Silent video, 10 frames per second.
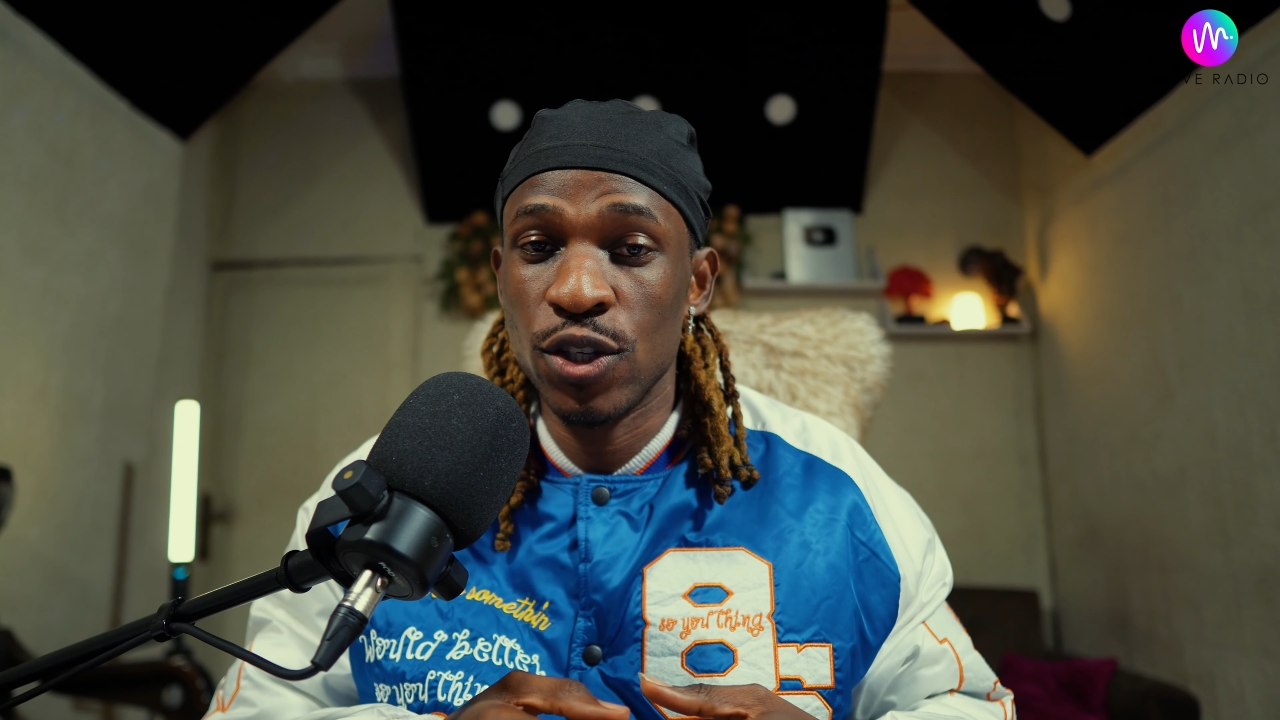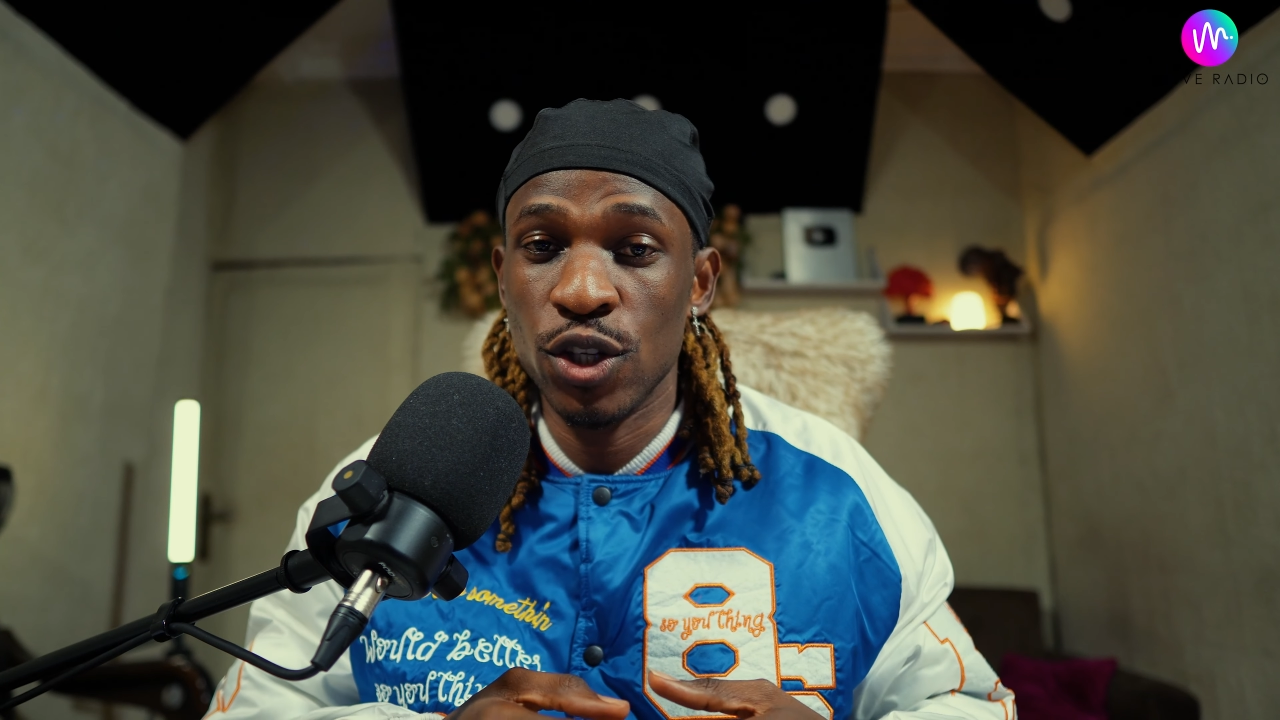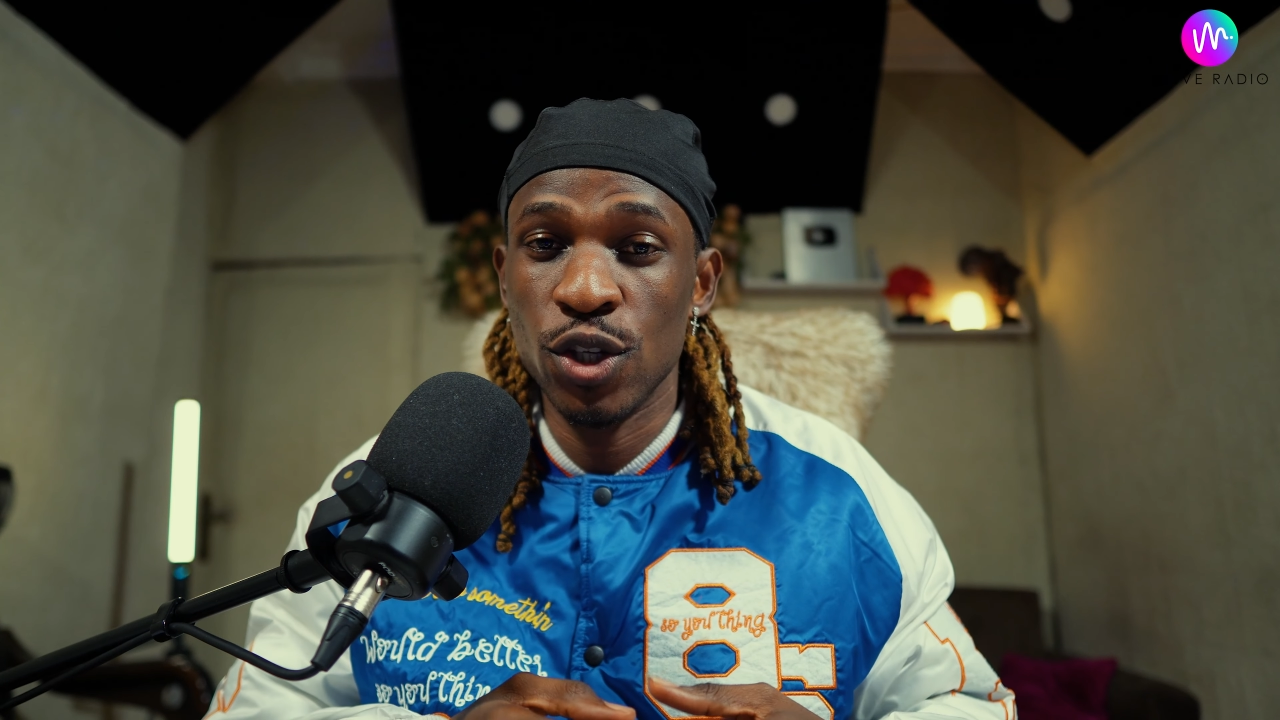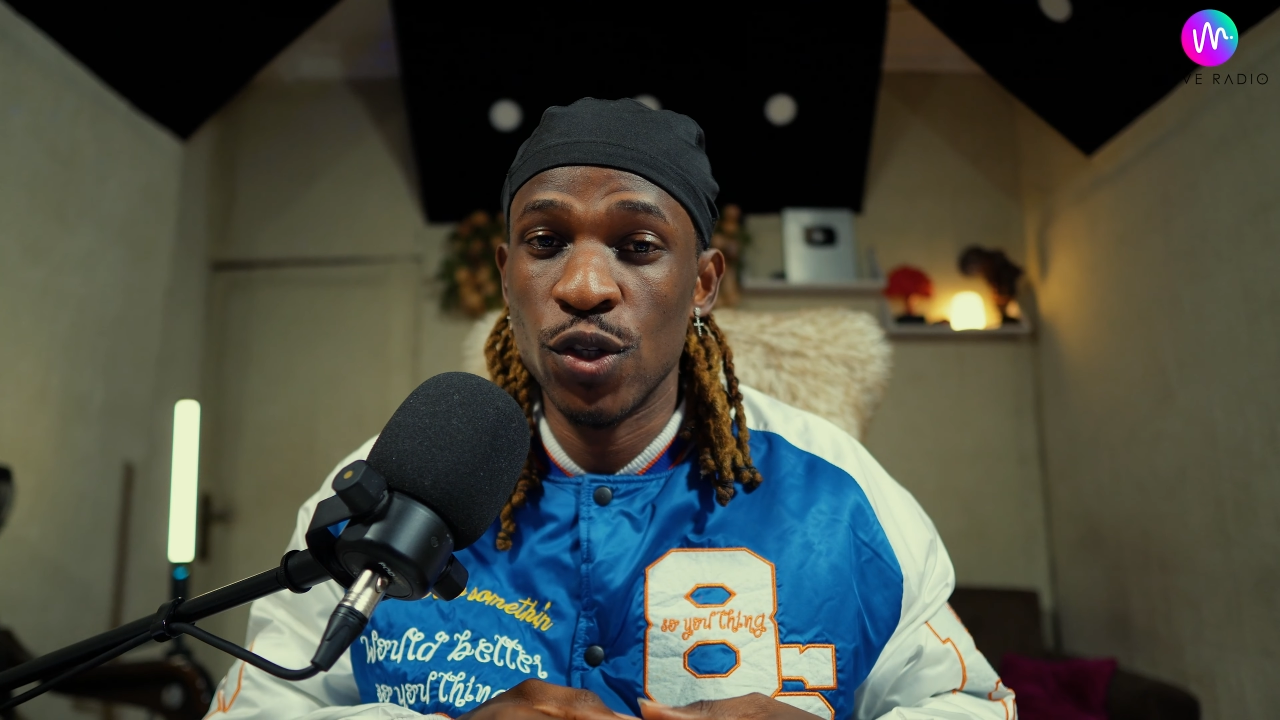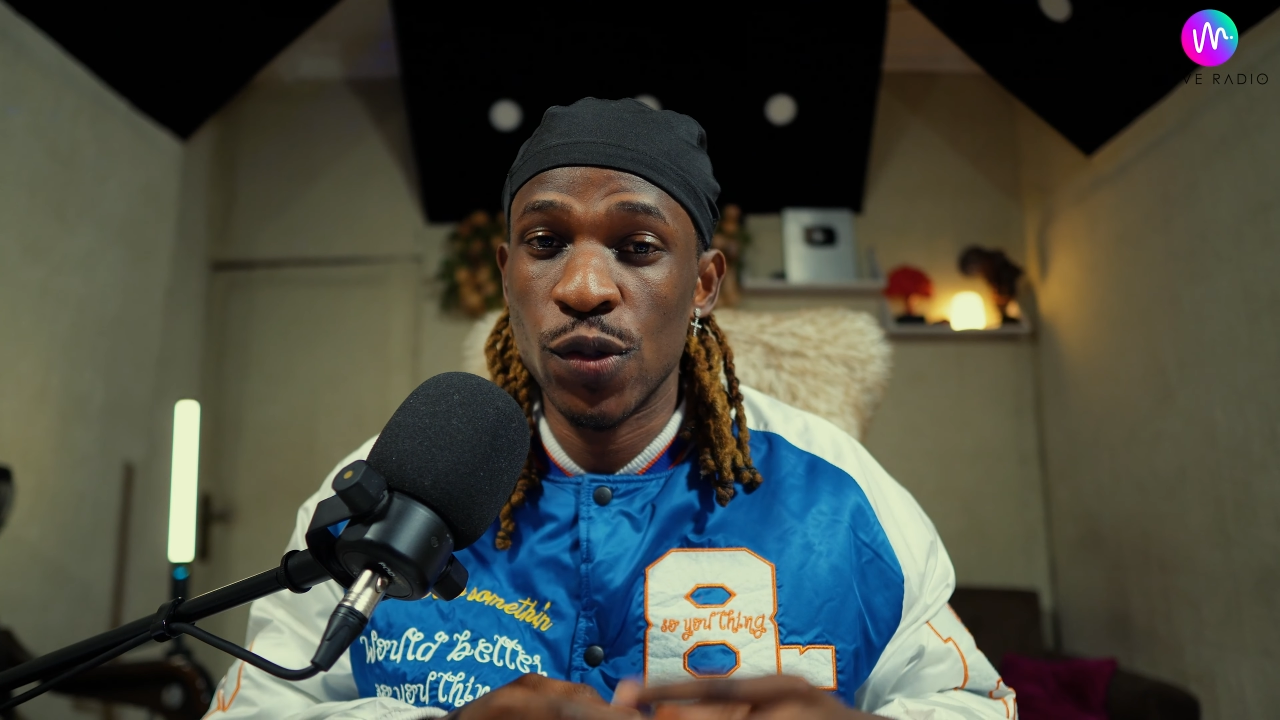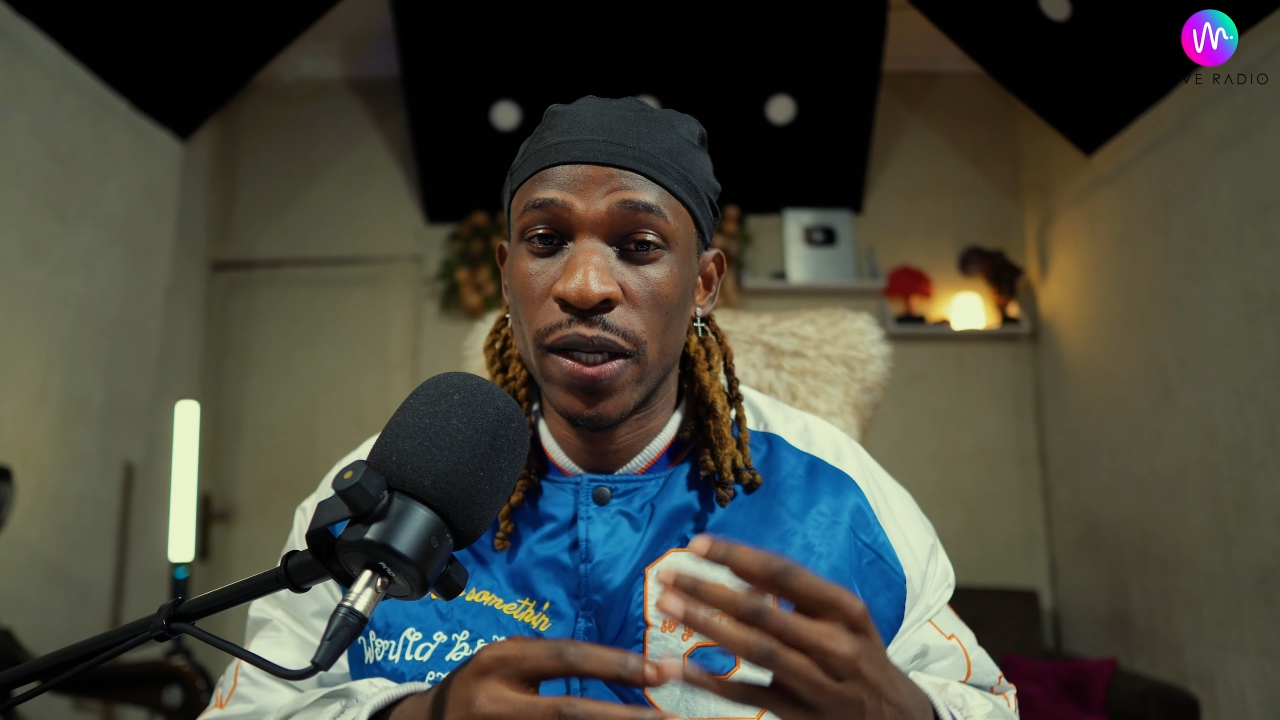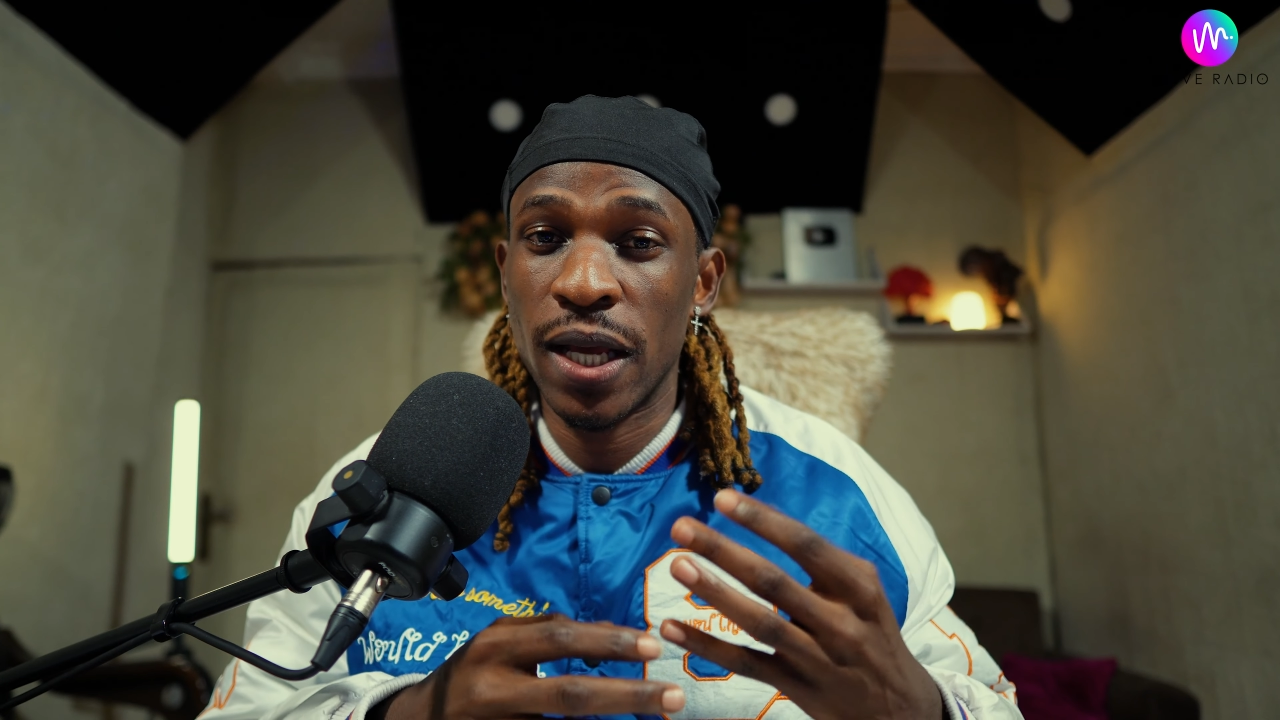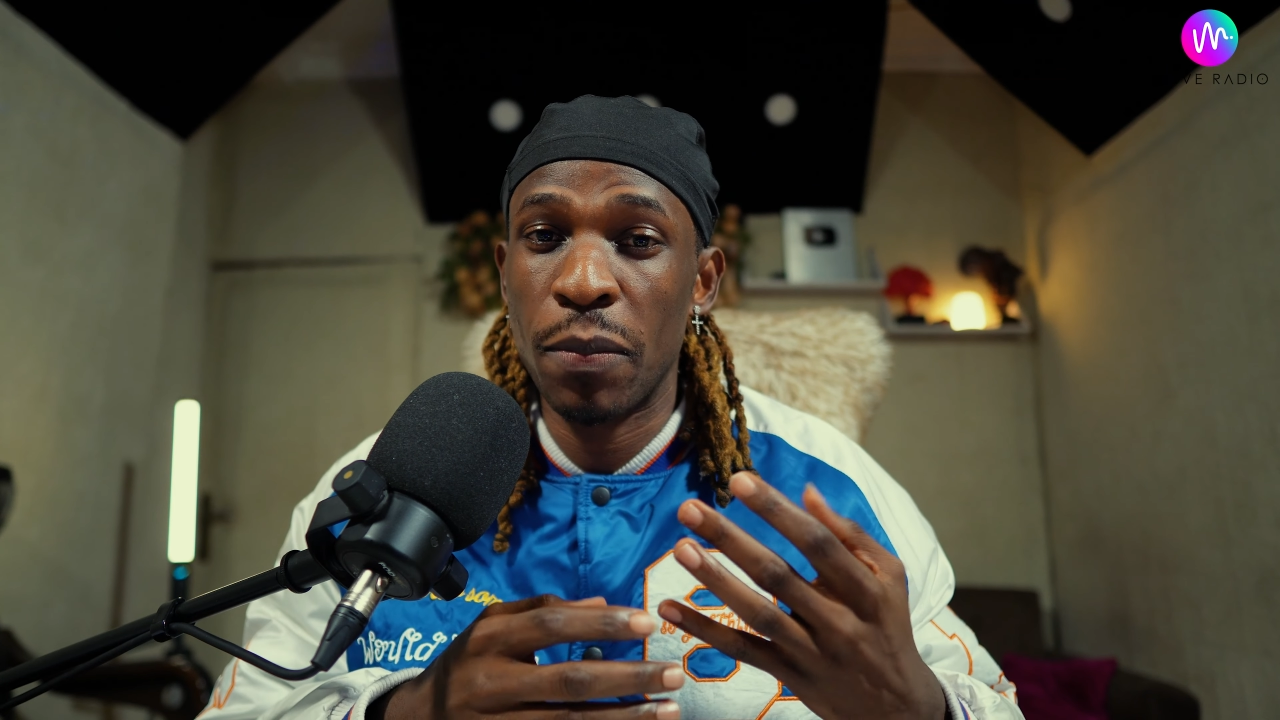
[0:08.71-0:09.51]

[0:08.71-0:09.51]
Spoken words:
to use when